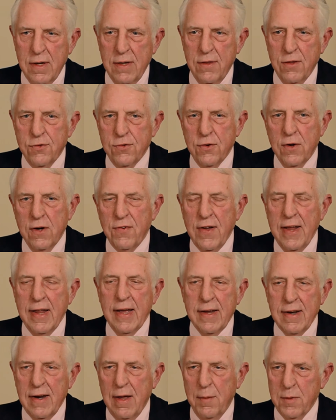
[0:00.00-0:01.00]
And the Certified
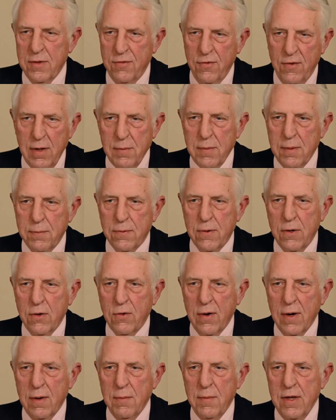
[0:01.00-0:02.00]
Economic Development
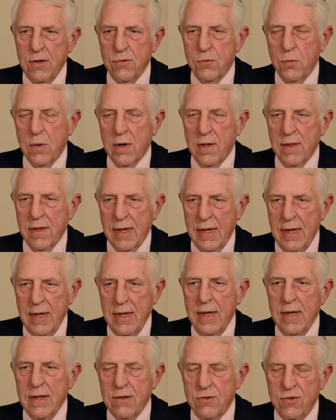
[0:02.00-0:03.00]
Program is one of the
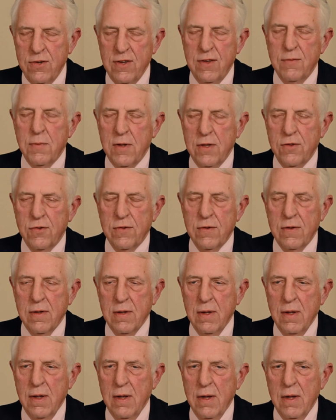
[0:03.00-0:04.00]
key achievements
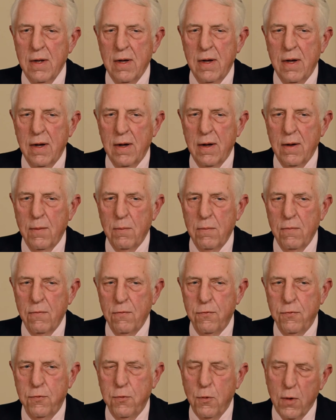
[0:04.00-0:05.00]

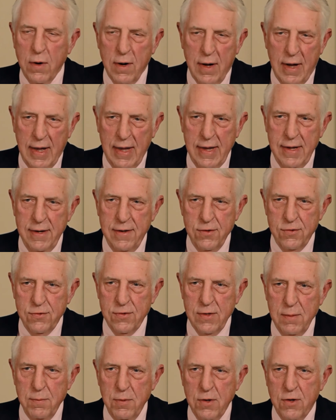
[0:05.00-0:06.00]
for
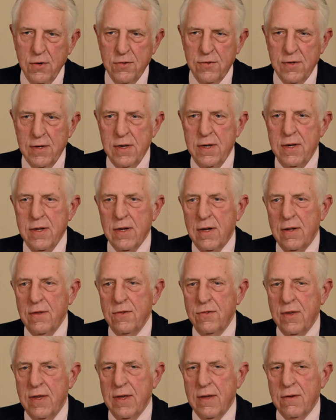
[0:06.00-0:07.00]
IEDC, because it
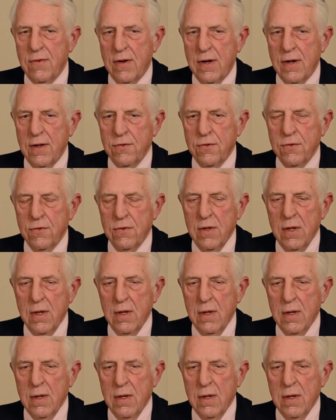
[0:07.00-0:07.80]
does give us